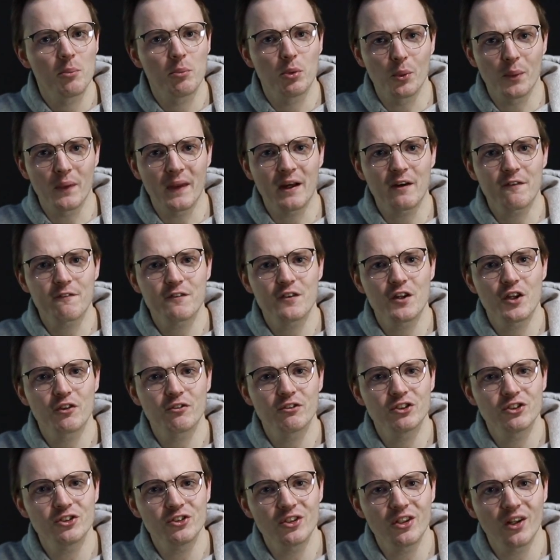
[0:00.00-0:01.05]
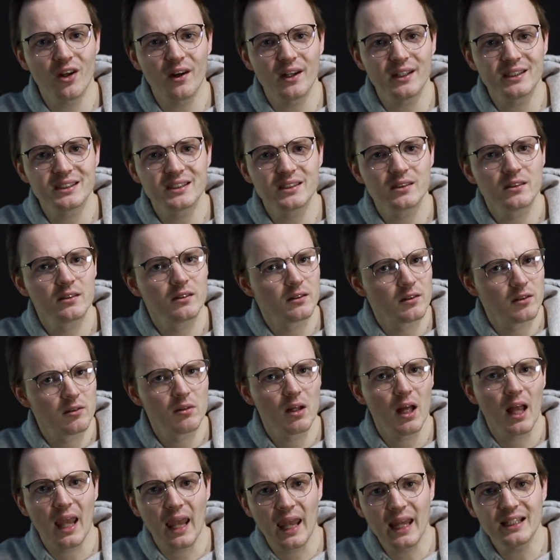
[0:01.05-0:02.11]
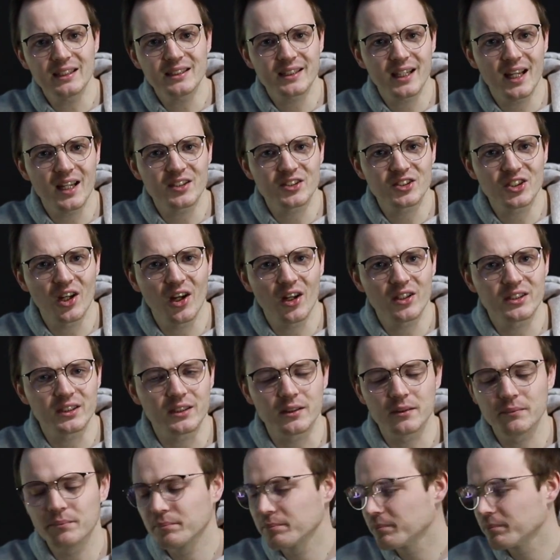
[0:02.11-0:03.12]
But without further ado guys, let's get started.